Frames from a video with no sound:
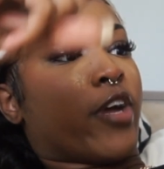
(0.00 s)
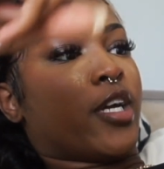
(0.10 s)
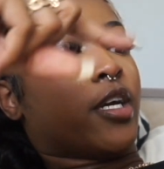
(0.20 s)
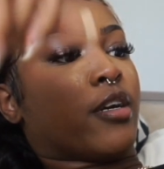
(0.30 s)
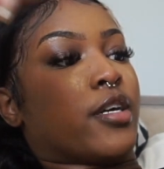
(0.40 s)

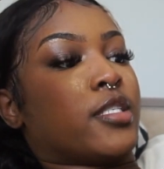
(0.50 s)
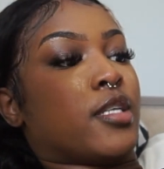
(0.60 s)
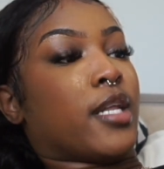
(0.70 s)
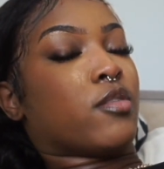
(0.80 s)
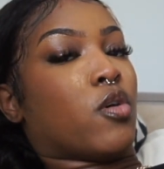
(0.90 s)
here is
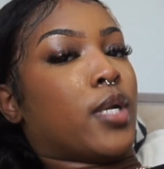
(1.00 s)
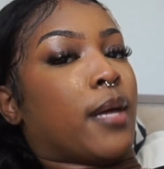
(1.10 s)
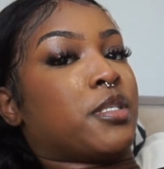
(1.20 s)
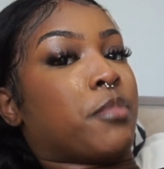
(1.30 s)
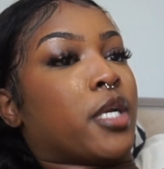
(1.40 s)
called
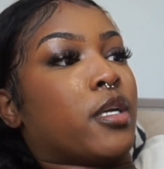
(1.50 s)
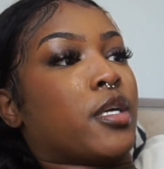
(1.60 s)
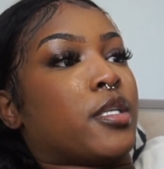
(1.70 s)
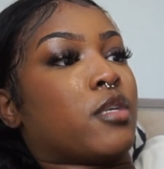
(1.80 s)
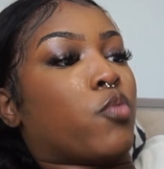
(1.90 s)
Lens Buddy.
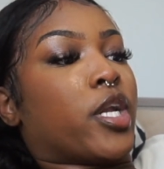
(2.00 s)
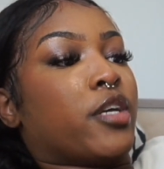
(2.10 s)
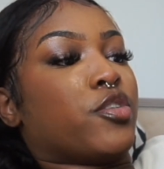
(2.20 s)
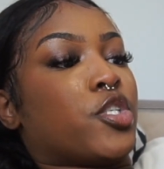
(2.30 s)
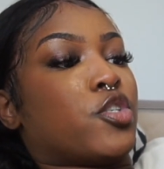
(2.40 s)
It's what I
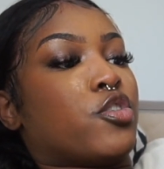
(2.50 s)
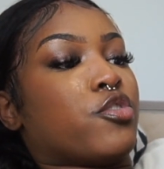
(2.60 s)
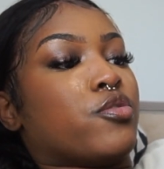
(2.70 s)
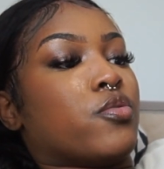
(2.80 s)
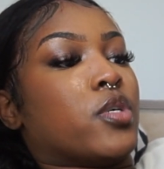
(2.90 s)
use
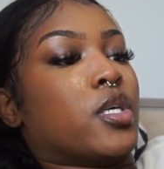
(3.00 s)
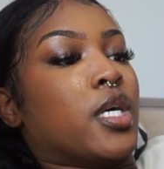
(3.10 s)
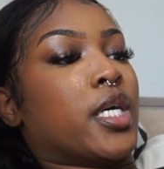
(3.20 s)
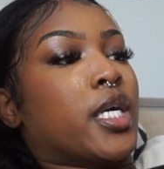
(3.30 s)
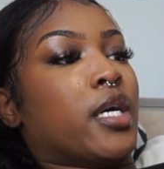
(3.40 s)
to
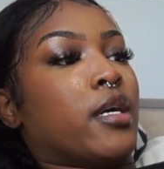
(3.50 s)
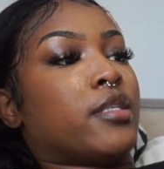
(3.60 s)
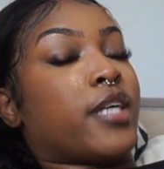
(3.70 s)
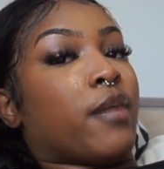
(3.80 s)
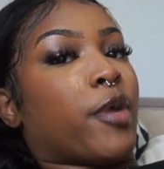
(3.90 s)

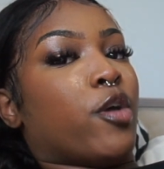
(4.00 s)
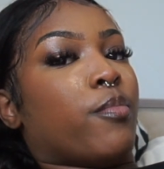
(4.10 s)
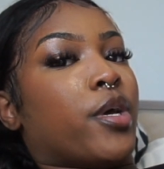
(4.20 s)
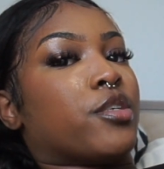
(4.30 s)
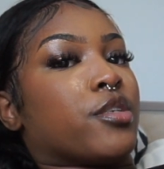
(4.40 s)
take my own
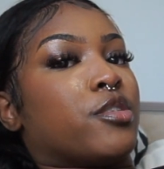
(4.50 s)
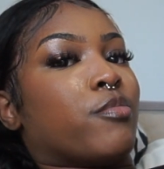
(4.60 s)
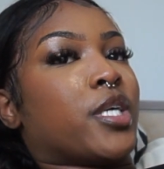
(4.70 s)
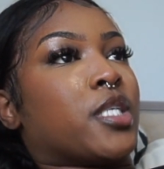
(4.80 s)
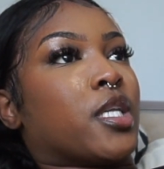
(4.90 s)
pictures. So
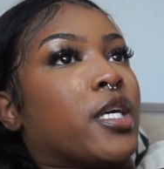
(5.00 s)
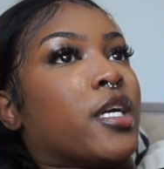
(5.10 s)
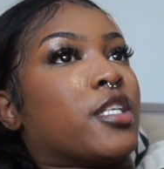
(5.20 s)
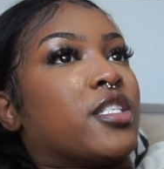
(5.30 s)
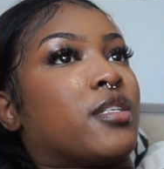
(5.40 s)
basically
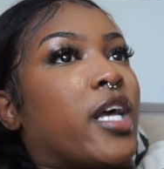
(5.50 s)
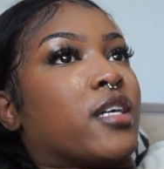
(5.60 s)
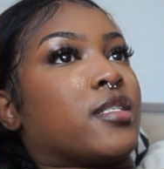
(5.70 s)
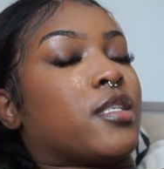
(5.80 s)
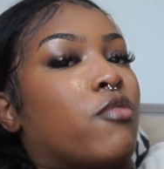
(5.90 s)
it's like
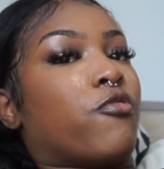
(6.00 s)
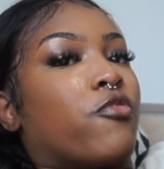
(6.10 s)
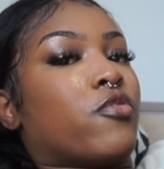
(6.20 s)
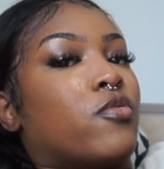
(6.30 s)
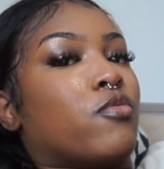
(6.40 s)
a self,
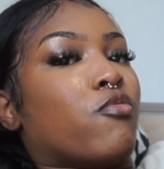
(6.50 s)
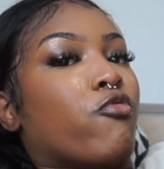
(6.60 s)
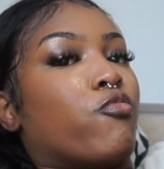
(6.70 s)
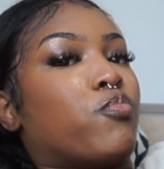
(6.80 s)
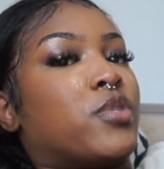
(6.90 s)

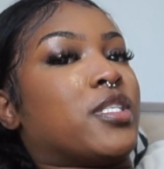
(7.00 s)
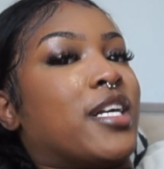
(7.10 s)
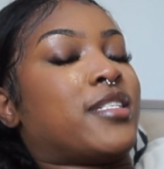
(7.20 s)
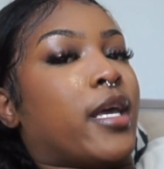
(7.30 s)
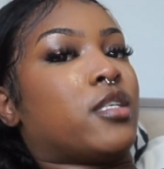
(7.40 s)

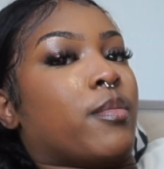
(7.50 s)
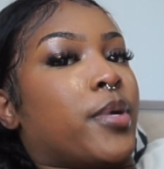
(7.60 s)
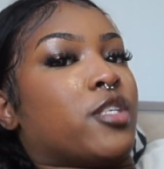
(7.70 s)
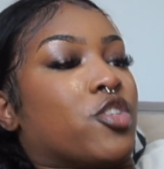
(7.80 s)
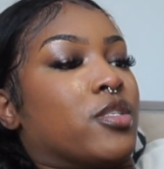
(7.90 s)
it takes the
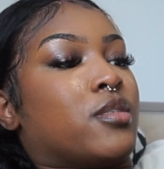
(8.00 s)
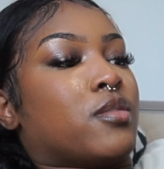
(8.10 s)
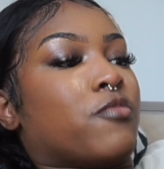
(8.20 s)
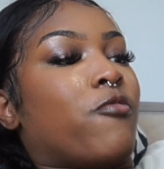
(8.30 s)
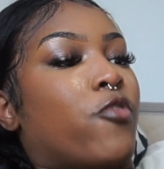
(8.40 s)

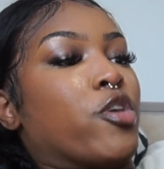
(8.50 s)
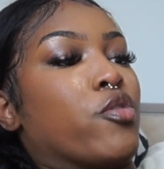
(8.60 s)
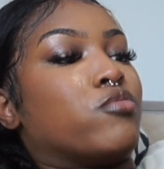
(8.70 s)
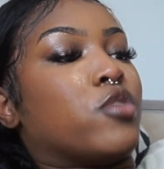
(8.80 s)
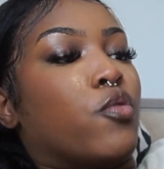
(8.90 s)
pictures for
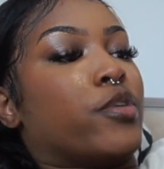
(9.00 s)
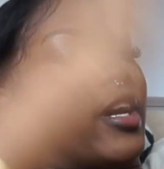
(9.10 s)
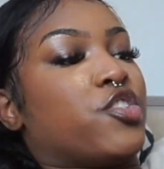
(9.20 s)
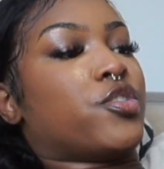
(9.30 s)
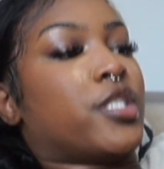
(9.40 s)
you. So
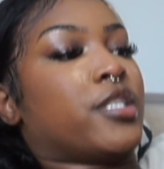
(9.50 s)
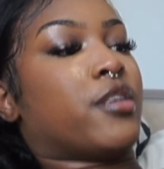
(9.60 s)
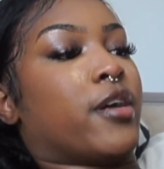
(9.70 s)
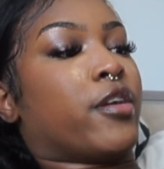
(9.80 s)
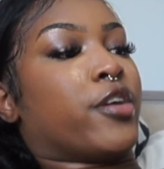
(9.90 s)
as you see
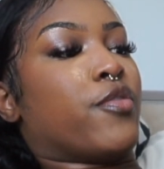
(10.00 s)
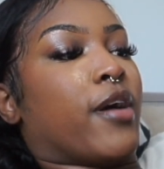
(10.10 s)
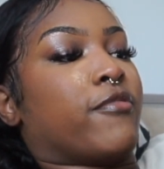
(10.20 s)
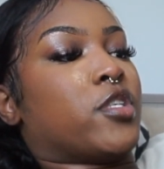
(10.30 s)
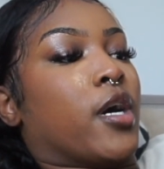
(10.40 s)
down here, you
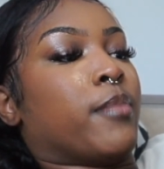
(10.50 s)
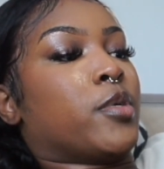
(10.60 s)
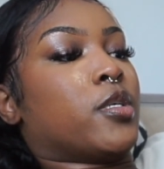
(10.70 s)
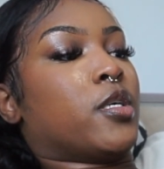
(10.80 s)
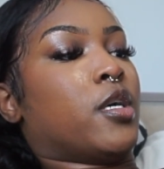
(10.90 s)
have
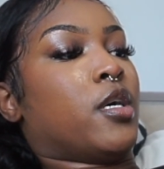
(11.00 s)
timer,